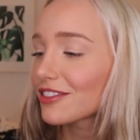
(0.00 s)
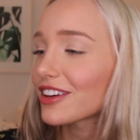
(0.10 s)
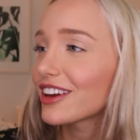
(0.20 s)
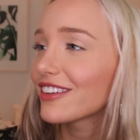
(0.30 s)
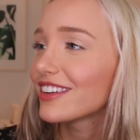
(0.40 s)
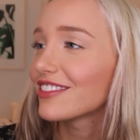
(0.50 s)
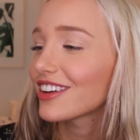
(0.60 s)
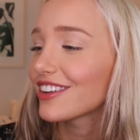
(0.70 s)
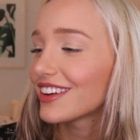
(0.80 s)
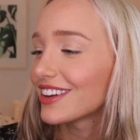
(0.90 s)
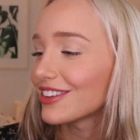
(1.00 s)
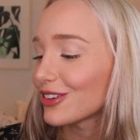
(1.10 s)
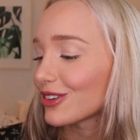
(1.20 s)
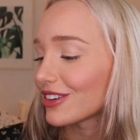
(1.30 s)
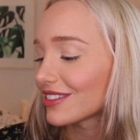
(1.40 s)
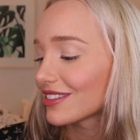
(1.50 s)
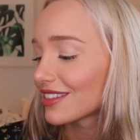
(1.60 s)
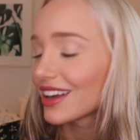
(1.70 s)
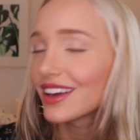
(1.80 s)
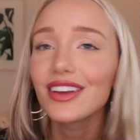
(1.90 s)
very, very cool.
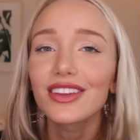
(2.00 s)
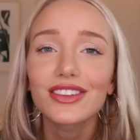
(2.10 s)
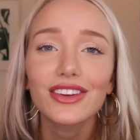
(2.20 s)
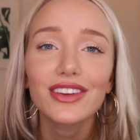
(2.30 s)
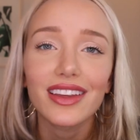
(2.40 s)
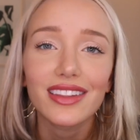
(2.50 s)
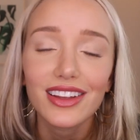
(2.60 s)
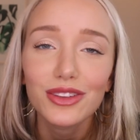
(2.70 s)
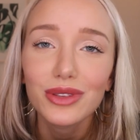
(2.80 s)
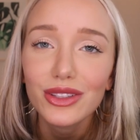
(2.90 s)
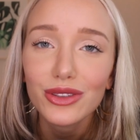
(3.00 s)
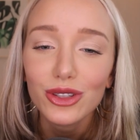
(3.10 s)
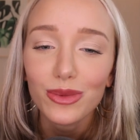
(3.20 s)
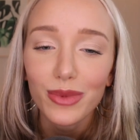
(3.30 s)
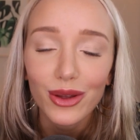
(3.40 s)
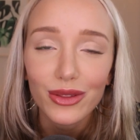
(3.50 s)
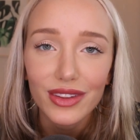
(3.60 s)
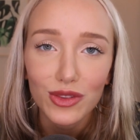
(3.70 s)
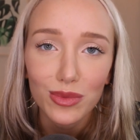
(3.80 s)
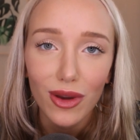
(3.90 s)
So yeah, that's what's cool about
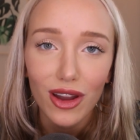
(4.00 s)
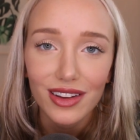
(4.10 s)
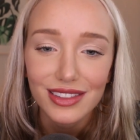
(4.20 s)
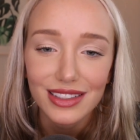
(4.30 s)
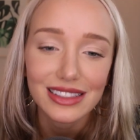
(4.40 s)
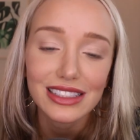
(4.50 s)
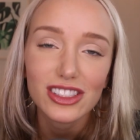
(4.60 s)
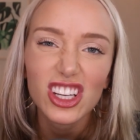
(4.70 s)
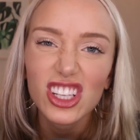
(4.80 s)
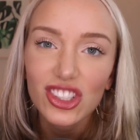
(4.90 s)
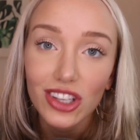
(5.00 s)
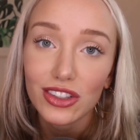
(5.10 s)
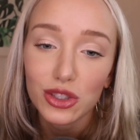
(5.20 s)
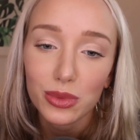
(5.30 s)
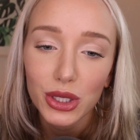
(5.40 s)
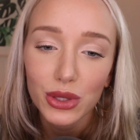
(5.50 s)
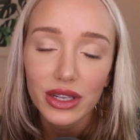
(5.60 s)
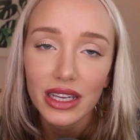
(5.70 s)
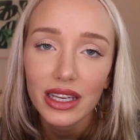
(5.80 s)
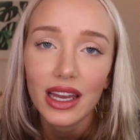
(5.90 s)
this box. It's not just
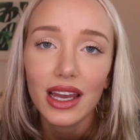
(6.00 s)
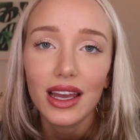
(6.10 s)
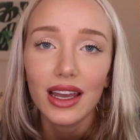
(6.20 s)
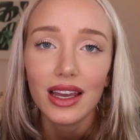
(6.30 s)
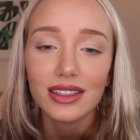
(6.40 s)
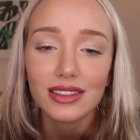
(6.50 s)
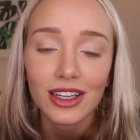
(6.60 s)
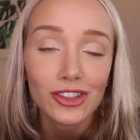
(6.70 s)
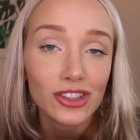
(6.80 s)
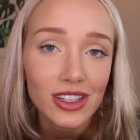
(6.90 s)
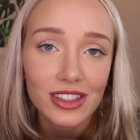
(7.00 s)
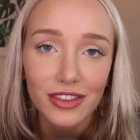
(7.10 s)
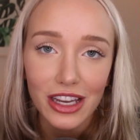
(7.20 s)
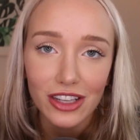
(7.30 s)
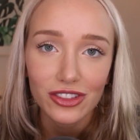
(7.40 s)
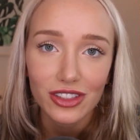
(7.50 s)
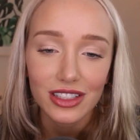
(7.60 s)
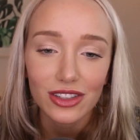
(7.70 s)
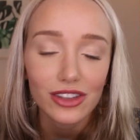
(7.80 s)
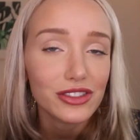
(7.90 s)
beauty, it's not just
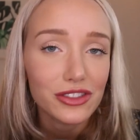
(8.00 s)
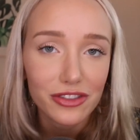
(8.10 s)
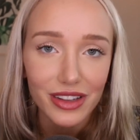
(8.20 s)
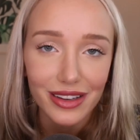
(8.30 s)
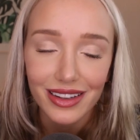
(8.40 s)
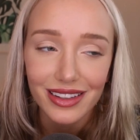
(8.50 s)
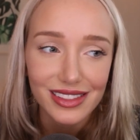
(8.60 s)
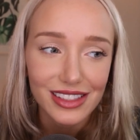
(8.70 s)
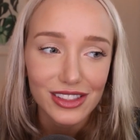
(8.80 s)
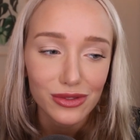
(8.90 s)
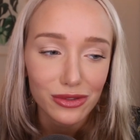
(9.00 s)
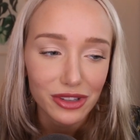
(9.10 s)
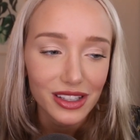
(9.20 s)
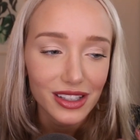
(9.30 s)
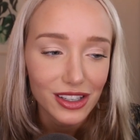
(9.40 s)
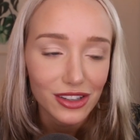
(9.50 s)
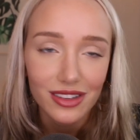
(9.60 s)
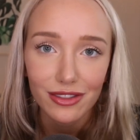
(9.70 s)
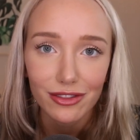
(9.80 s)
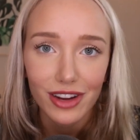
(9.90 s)
fashion, it's also fitness. It's a really
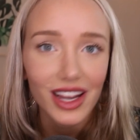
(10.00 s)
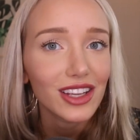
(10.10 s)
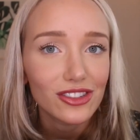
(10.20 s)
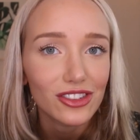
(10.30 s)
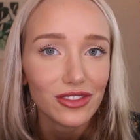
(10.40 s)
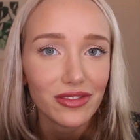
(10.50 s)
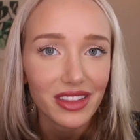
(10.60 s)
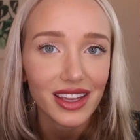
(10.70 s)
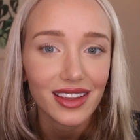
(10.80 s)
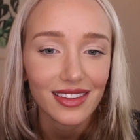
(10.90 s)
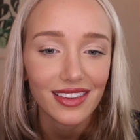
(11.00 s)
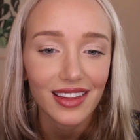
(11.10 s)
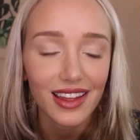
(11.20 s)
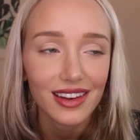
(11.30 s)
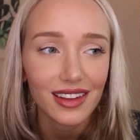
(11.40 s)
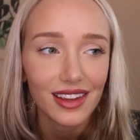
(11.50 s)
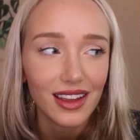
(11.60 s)
good range of things that